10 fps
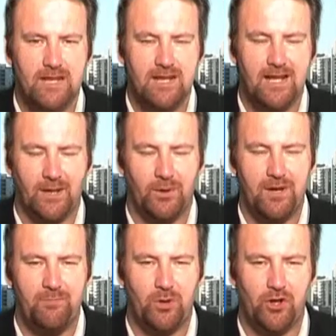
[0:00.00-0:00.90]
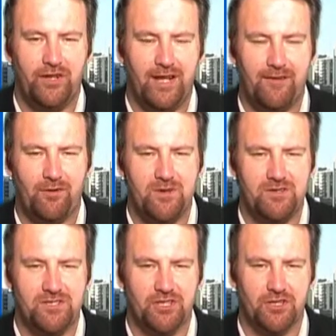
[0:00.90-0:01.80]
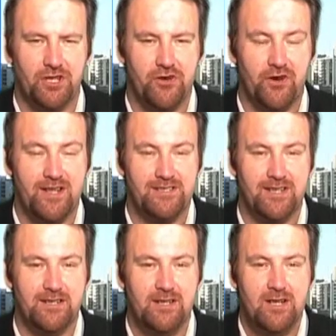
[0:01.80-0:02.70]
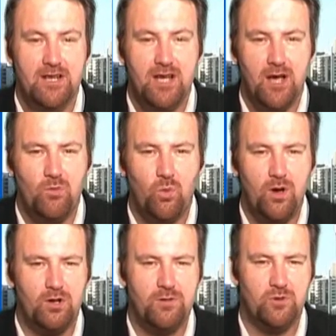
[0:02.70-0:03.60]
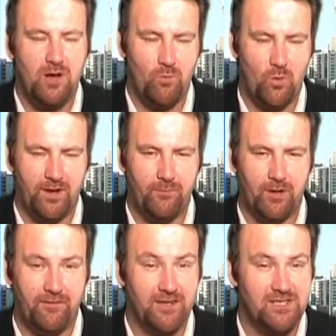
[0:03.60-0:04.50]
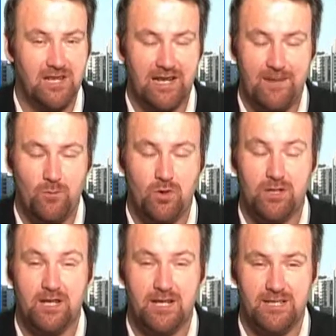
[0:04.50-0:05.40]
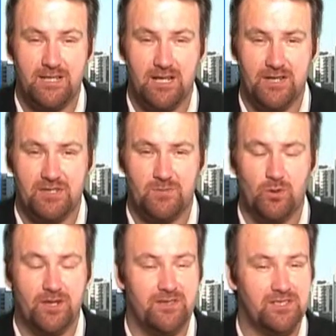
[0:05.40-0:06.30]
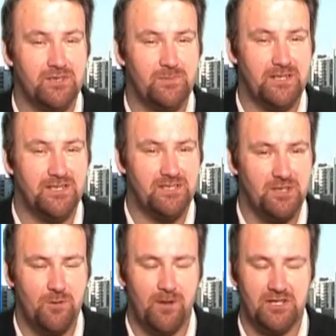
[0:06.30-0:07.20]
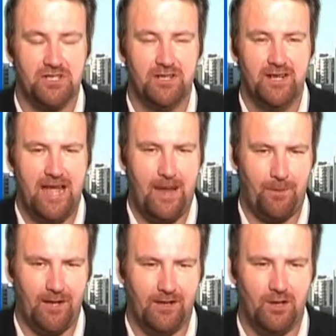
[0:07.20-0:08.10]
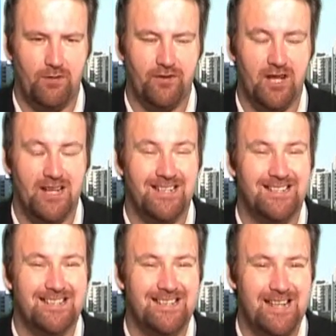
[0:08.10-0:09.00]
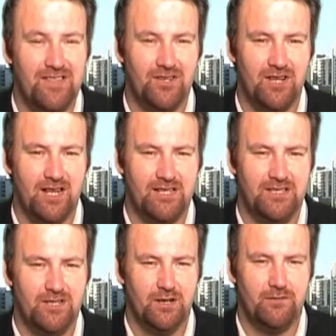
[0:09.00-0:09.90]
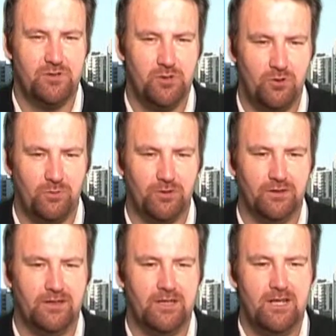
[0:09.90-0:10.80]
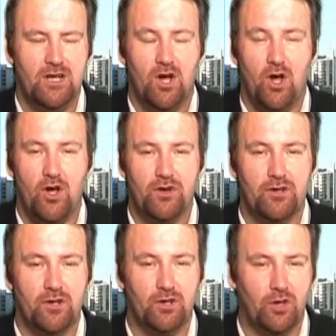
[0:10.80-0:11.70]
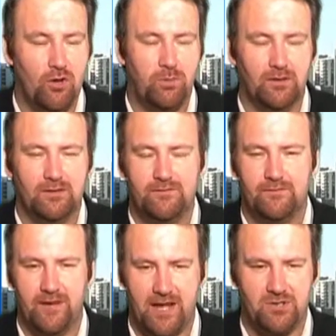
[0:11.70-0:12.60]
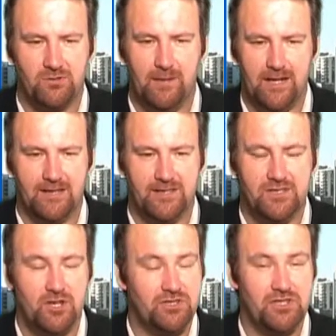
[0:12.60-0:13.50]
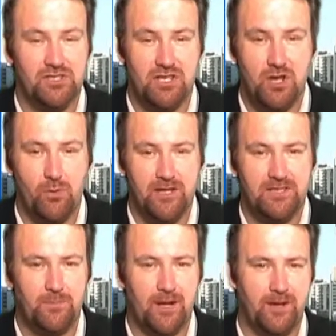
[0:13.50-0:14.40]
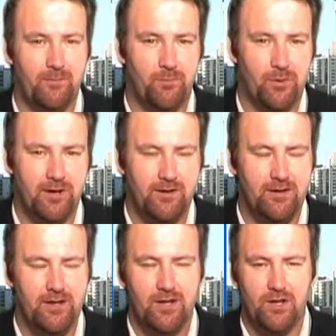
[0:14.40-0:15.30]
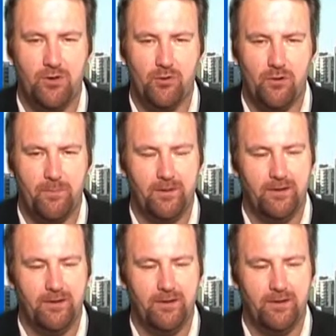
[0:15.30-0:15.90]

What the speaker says: Hello, I'm Bernard Hickey from interest.co.nz, and welcome to our morning briefing. Slightly more than 90 at 9 this morning. There's just been so much happening overnight. It's another night of turmoil on global financial markets, not just the US, but in Britain, Europe,